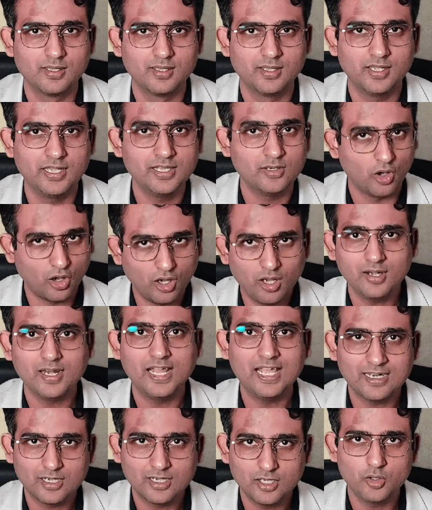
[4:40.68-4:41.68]
in all
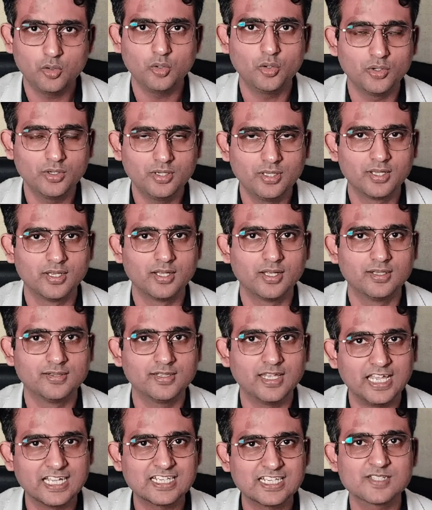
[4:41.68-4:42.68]
likelihood,
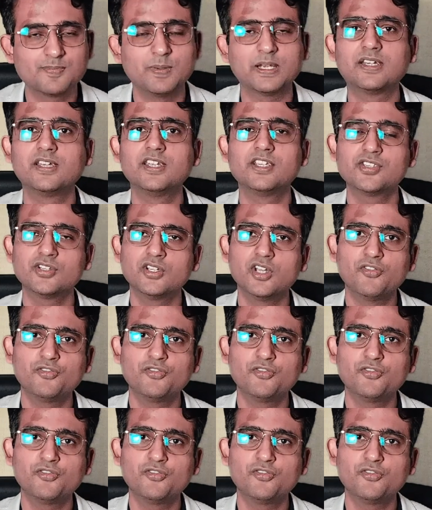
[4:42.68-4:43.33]
the expectation